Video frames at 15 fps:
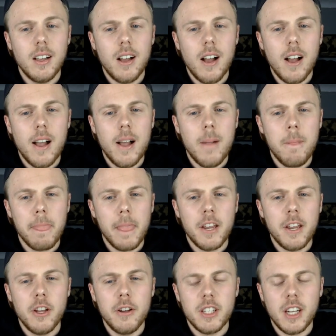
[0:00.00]
And
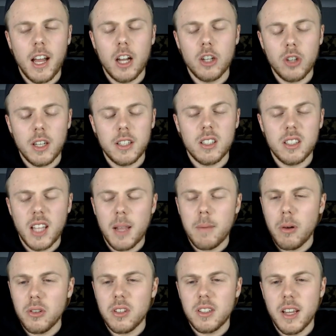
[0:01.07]
usually I try to stay
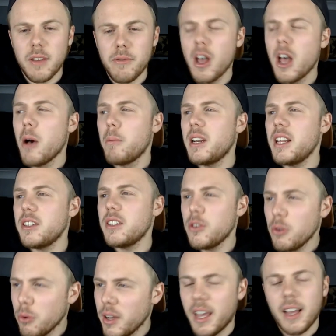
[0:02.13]
positive, but it's
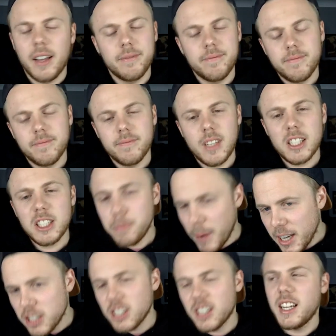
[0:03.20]
annoying.
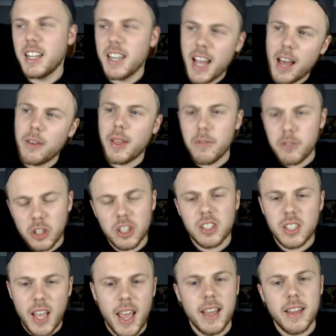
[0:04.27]
Especially now they've just
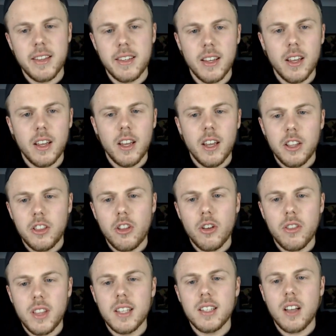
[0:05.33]
said
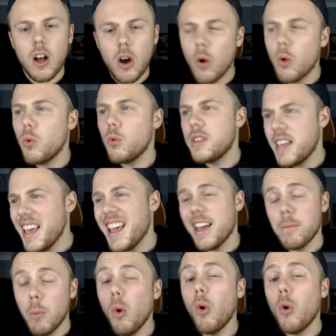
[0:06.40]
that there's a whole year,
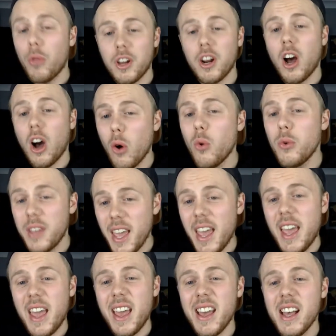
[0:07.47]
more than a whole
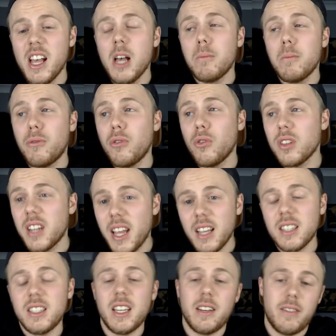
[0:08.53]
year, before the
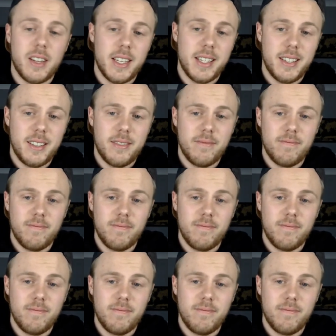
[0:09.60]
next series.